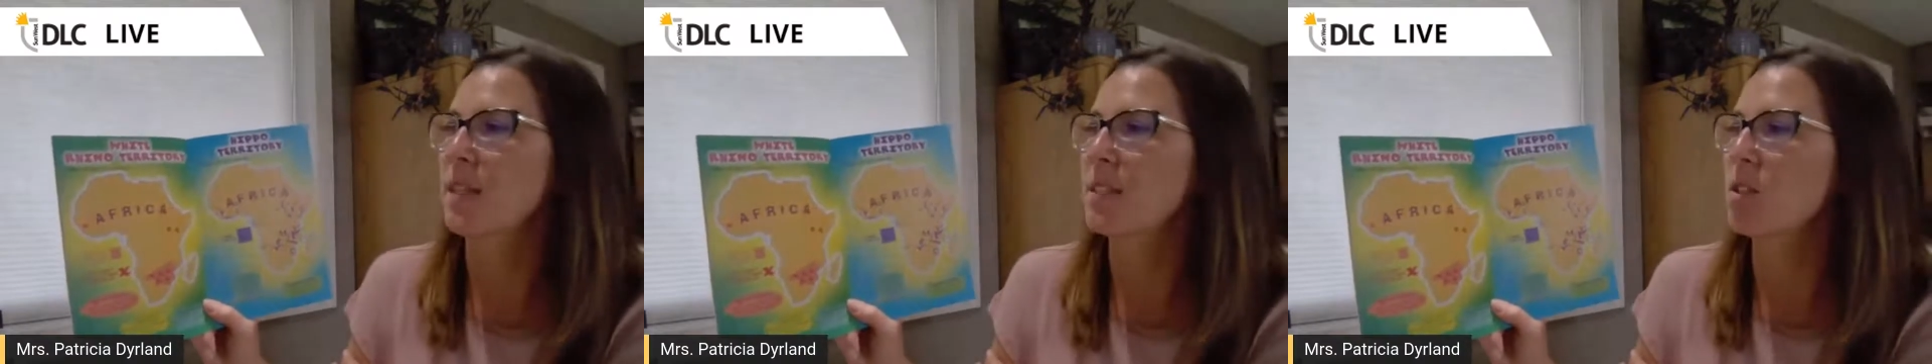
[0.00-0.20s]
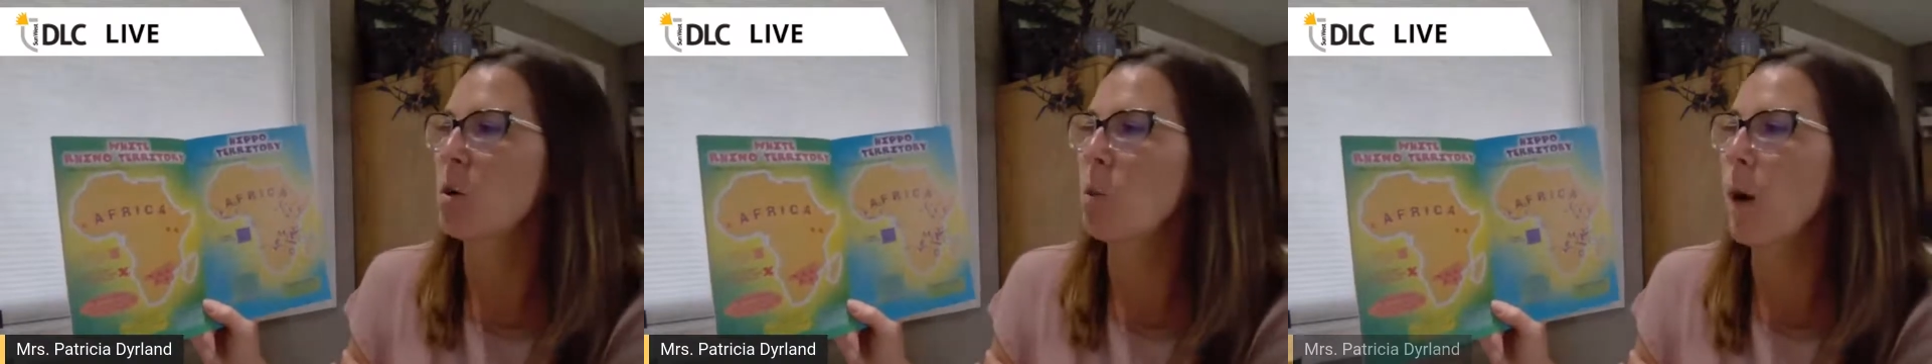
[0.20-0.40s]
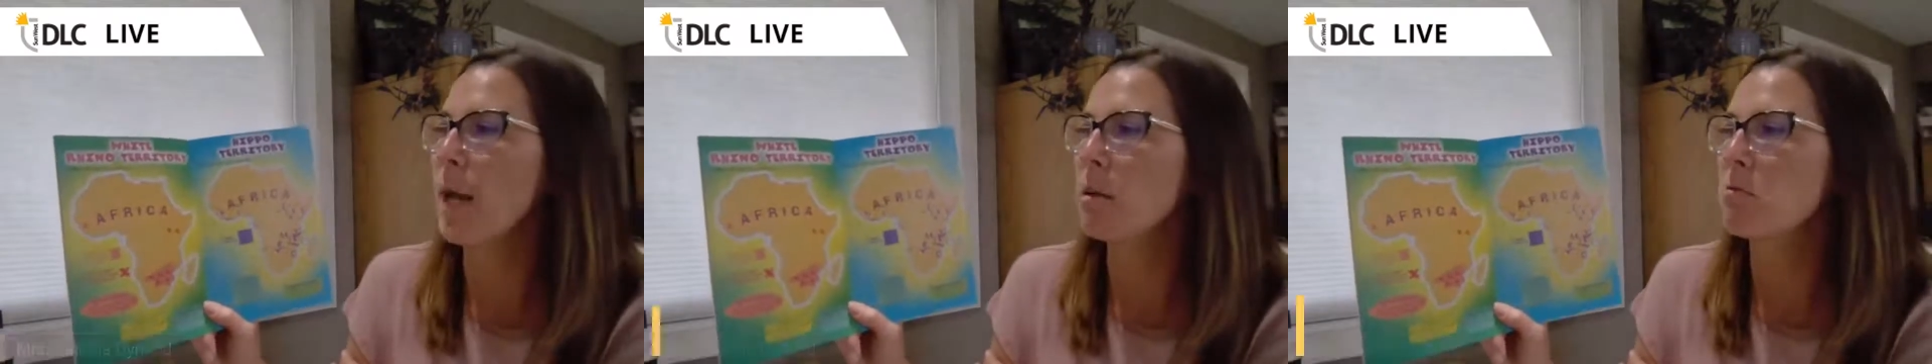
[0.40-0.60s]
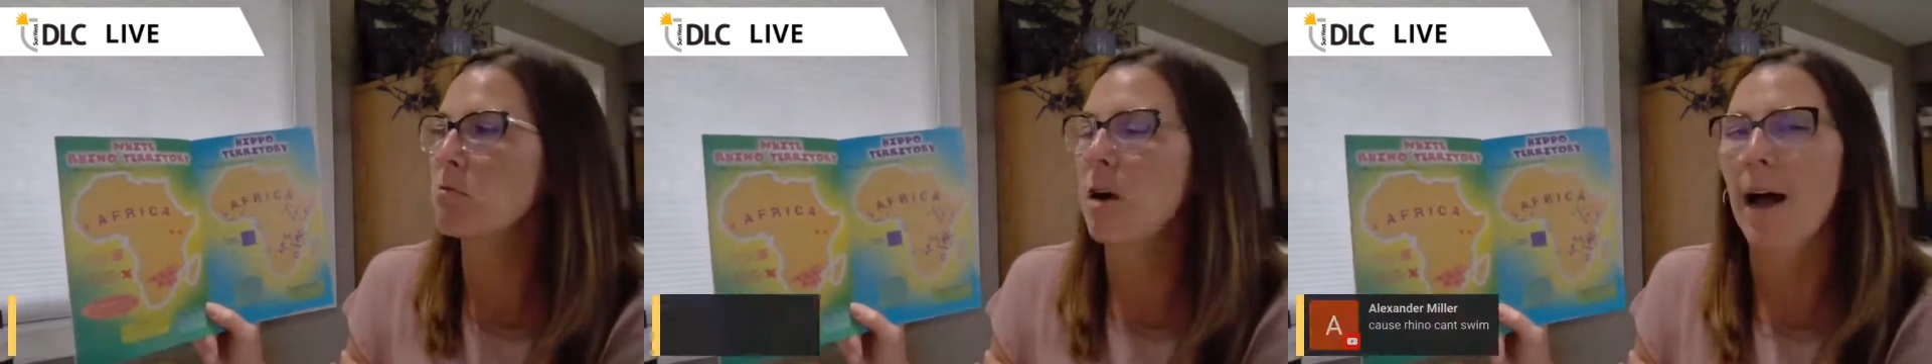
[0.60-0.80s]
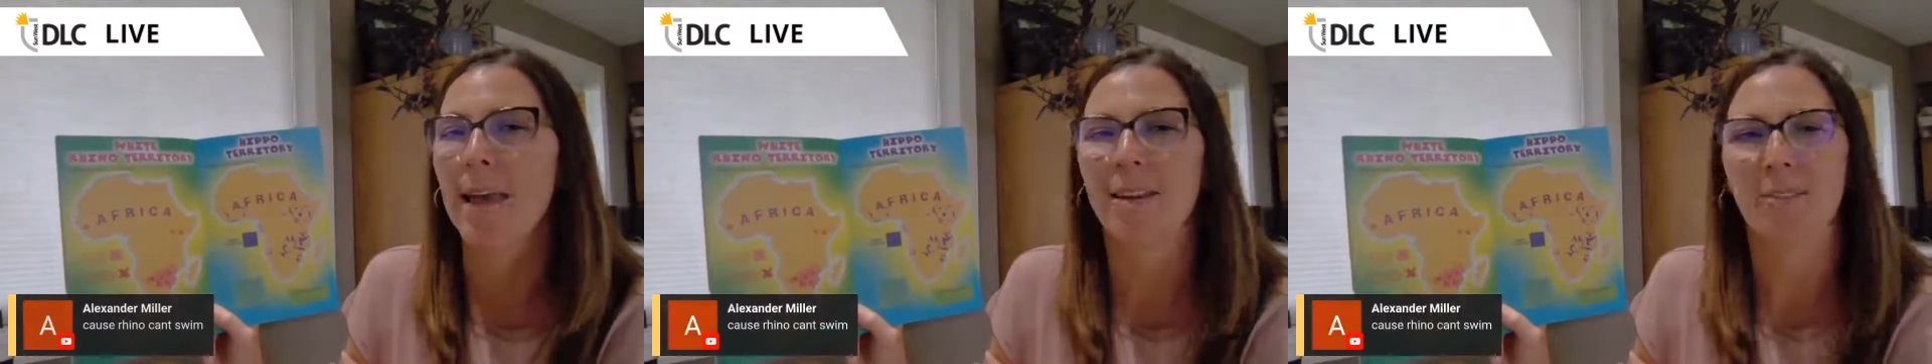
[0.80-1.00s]
So white
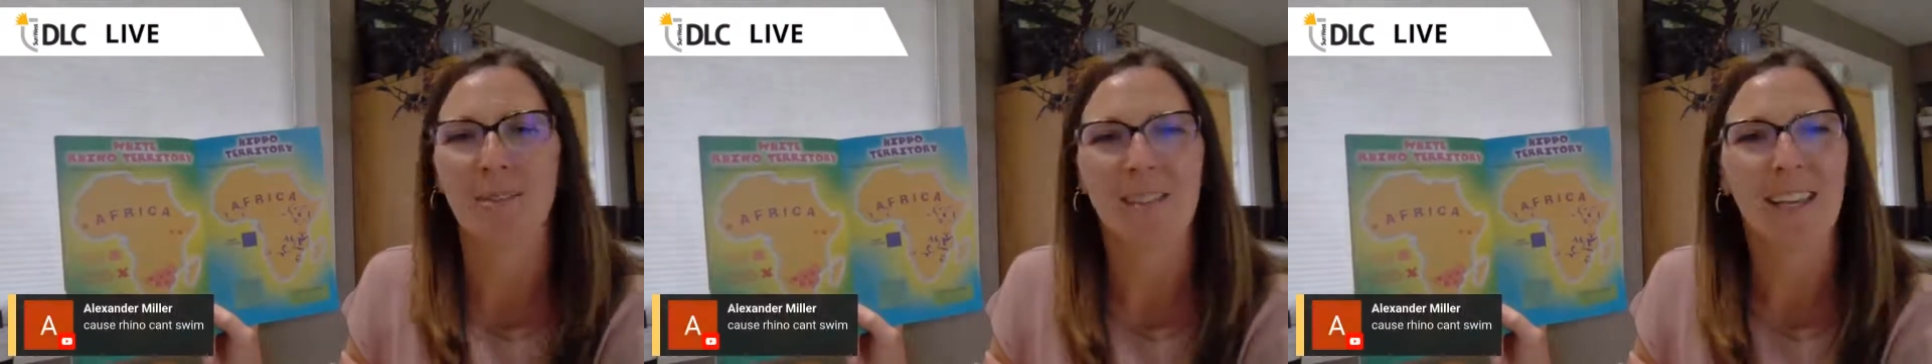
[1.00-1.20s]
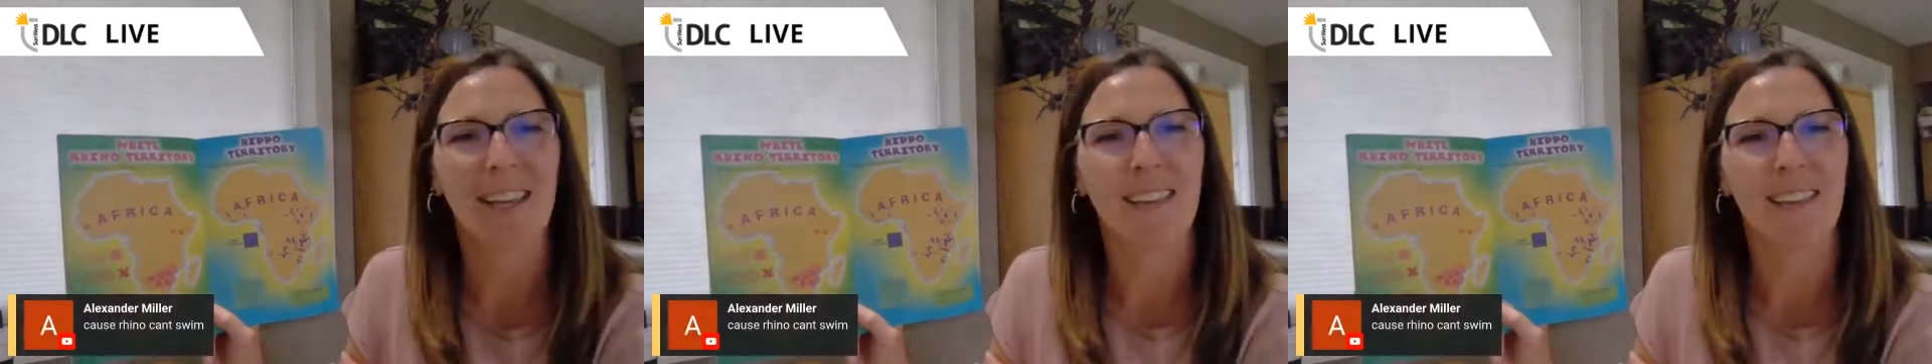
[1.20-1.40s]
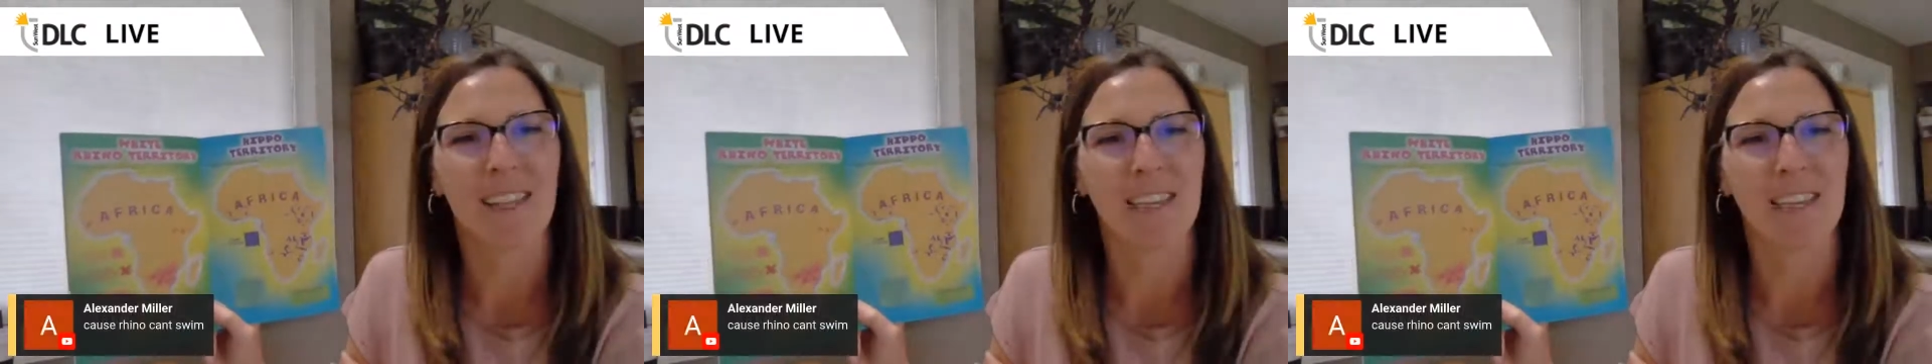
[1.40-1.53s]
rhinos, they